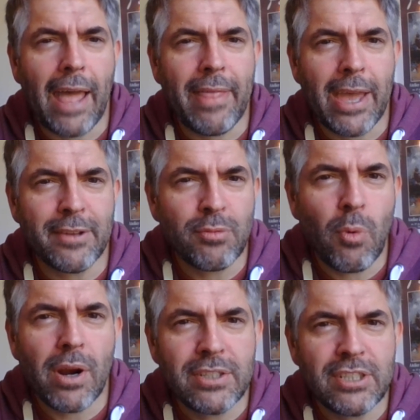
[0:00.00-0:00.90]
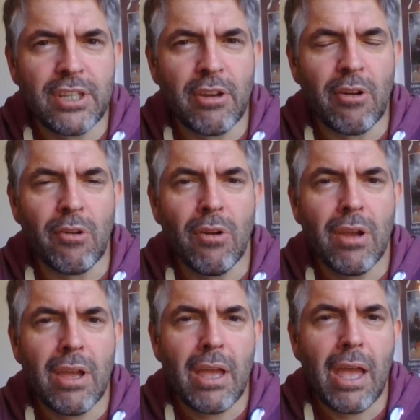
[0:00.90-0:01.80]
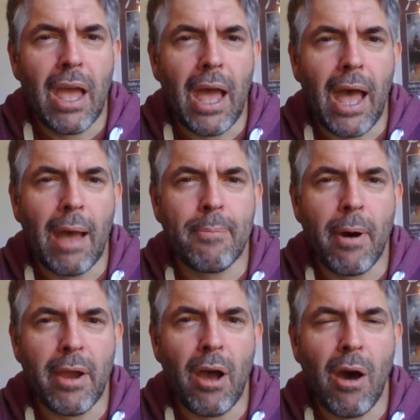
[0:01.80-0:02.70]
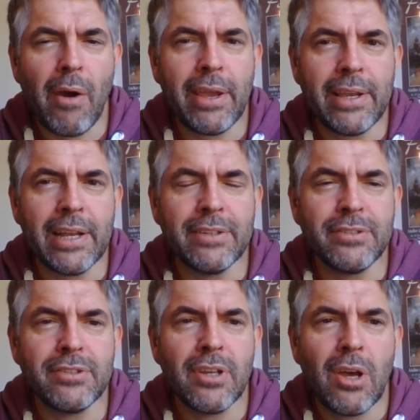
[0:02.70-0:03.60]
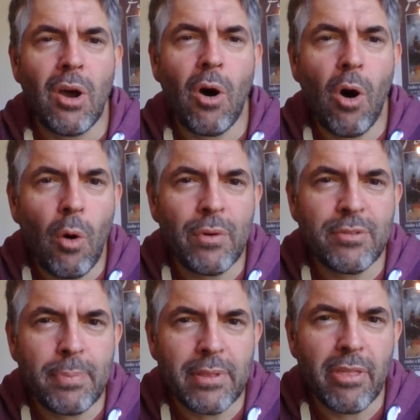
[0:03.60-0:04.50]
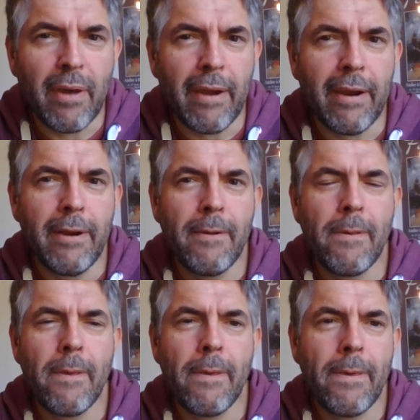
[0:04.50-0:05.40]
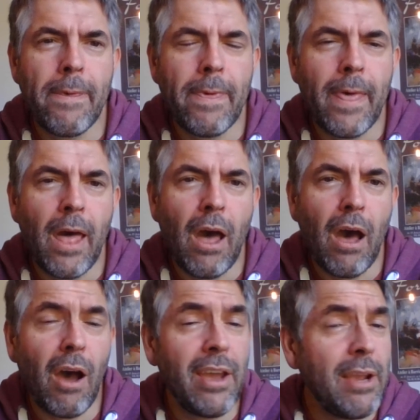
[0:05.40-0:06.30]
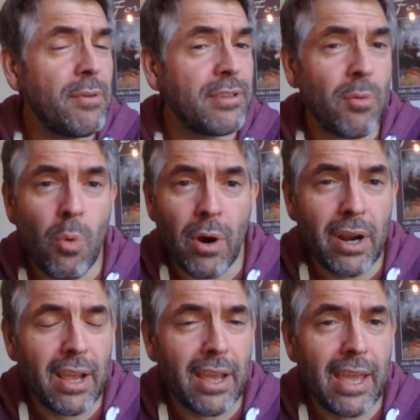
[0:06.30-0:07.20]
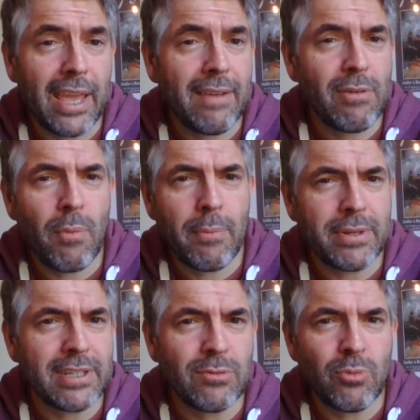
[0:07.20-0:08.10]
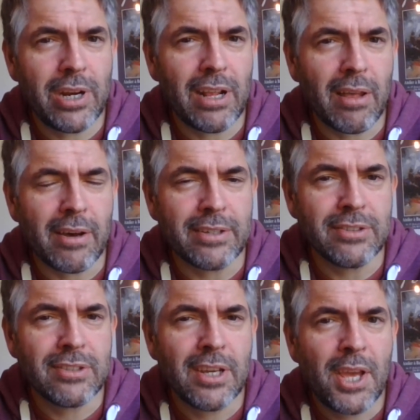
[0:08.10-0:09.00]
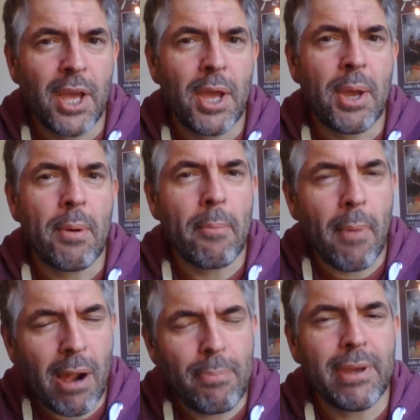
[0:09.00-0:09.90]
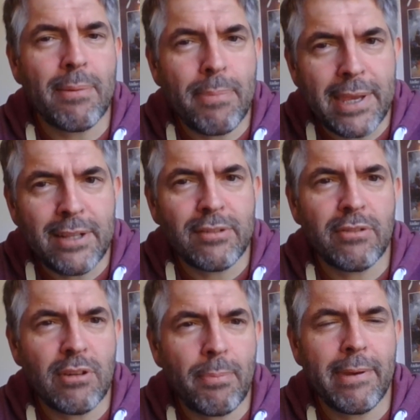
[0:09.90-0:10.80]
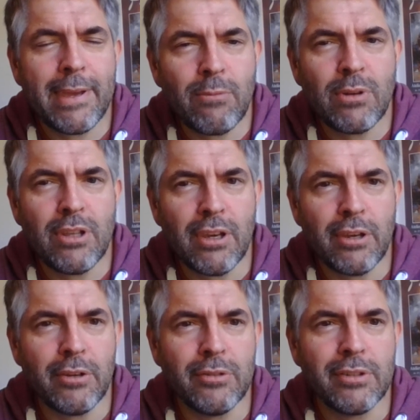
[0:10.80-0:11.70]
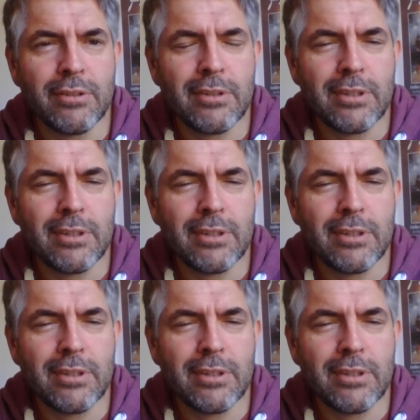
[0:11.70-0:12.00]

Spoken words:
and that his word to you about how he has always been there, how he was at work, even when we didn't realise, might be a means of you being renewed